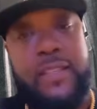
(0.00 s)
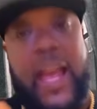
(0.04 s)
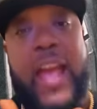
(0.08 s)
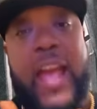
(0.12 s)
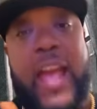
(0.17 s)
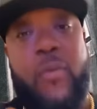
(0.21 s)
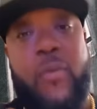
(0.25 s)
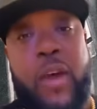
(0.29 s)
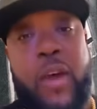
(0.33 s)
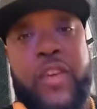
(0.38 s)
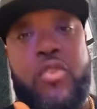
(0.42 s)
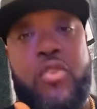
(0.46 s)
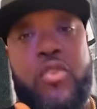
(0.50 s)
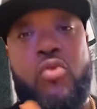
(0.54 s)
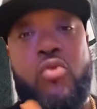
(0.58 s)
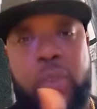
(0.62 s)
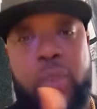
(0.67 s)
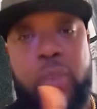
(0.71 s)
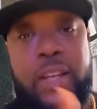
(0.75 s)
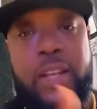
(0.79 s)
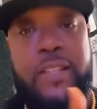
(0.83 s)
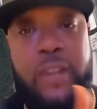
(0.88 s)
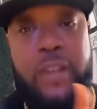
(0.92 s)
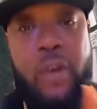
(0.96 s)
the same way you
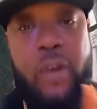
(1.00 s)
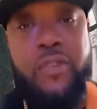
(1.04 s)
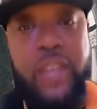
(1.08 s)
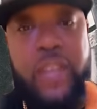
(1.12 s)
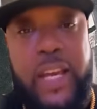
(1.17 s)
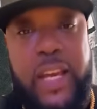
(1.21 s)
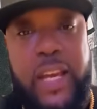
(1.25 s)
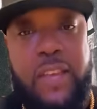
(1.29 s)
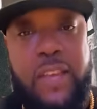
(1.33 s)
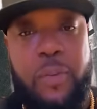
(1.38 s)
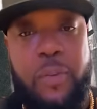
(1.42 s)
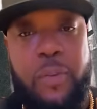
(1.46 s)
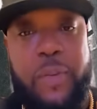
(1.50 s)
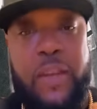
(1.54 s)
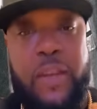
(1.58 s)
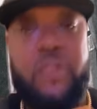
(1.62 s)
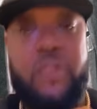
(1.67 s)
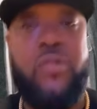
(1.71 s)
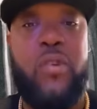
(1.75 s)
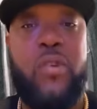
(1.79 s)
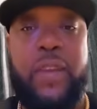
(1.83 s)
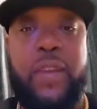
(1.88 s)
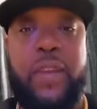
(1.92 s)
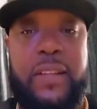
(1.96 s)
research Egypt,
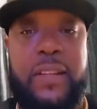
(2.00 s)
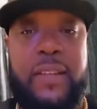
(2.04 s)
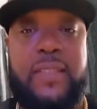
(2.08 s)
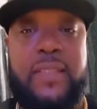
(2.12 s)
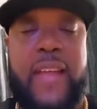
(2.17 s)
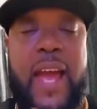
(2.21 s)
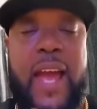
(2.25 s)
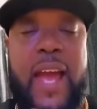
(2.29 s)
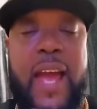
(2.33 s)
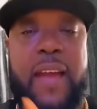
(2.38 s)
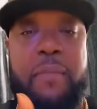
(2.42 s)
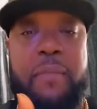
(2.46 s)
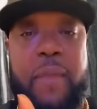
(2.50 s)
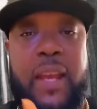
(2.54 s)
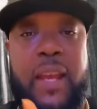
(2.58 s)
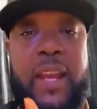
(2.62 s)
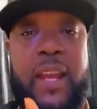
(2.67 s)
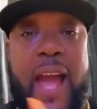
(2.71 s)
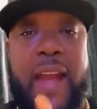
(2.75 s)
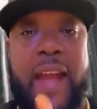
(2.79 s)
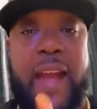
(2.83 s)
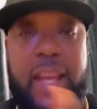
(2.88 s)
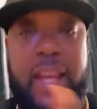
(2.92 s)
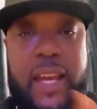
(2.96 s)
and you don't get the same
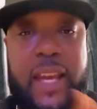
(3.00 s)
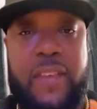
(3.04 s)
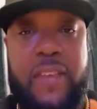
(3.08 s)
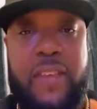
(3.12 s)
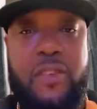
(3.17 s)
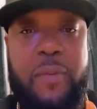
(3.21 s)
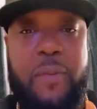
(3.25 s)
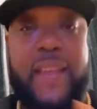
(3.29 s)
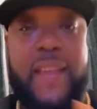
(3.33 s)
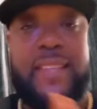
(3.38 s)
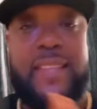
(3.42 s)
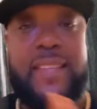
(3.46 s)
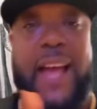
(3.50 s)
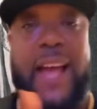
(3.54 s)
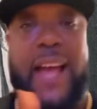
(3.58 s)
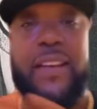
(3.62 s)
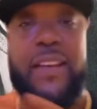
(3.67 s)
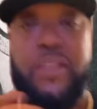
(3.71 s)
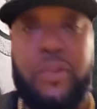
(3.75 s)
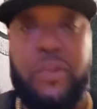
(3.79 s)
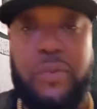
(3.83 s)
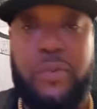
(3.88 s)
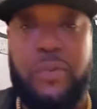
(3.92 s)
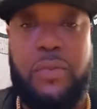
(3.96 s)
meaning out of Egypt as
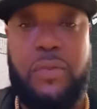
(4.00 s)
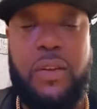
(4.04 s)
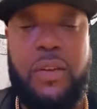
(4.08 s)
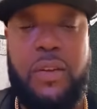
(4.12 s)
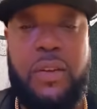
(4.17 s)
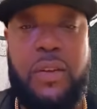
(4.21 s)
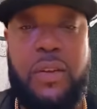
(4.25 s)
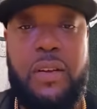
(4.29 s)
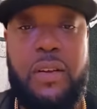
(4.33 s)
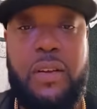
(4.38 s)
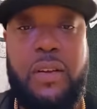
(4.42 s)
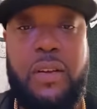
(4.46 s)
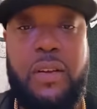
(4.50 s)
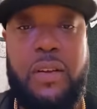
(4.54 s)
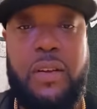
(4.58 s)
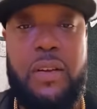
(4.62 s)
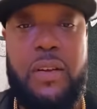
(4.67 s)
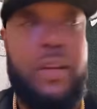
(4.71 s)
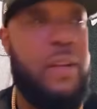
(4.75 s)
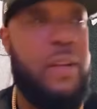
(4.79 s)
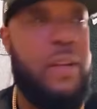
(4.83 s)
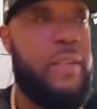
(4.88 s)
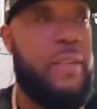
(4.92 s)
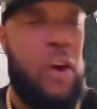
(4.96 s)
I do.
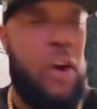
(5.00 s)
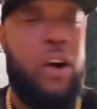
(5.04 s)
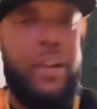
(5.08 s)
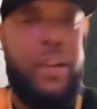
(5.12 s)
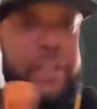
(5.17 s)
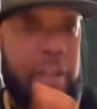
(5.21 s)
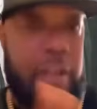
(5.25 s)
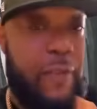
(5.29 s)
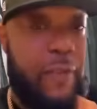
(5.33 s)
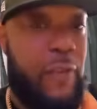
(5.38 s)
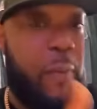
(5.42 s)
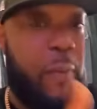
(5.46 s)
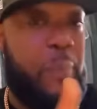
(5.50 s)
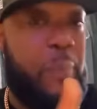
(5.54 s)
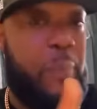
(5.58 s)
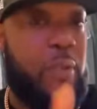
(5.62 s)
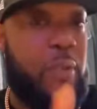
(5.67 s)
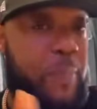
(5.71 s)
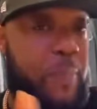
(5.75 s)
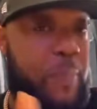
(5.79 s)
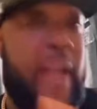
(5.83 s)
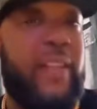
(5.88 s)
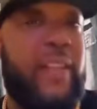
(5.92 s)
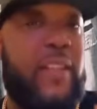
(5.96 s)
There are different
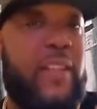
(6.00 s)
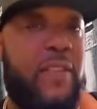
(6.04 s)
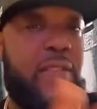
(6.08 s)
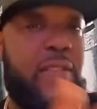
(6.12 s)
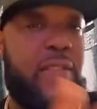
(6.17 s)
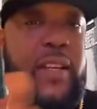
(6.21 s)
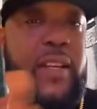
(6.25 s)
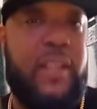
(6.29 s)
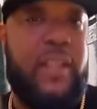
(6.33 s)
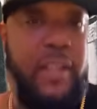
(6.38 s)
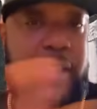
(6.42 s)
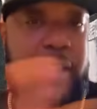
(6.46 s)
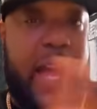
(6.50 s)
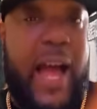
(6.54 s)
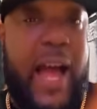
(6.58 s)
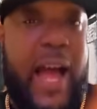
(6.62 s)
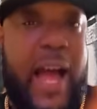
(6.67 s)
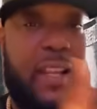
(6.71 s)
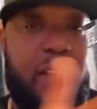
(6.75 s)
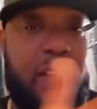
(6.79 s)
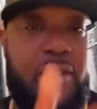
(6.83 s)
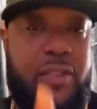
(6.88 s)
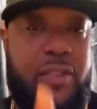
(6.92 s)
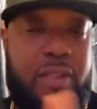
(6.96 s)
perspectives in the
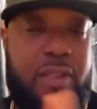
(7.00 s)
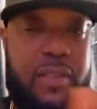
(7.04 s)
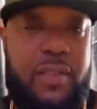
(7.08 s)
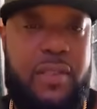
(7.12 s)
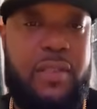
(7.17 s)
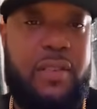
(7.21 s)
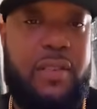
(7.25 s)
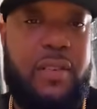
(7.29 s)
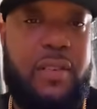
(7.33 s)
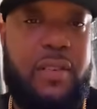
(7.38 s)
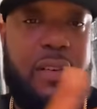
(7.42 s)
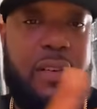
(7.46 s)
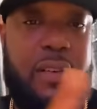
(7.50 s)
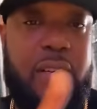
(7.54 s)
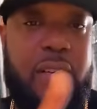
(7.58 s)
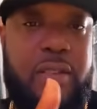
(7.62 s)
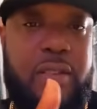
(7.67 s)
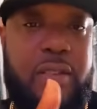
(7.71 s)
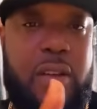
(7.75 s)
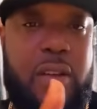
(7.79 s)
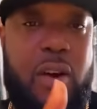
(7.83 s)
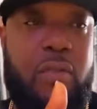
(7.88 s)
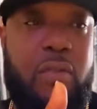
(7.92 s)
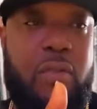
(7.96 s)
knowledge.
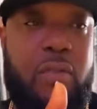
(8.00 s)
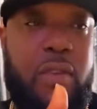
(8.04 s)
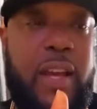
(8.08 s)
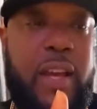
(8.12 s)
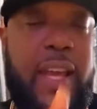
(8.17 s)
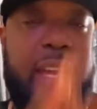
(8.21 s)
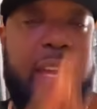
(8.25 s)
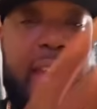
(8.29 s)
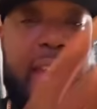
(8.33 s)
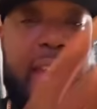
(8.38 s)
So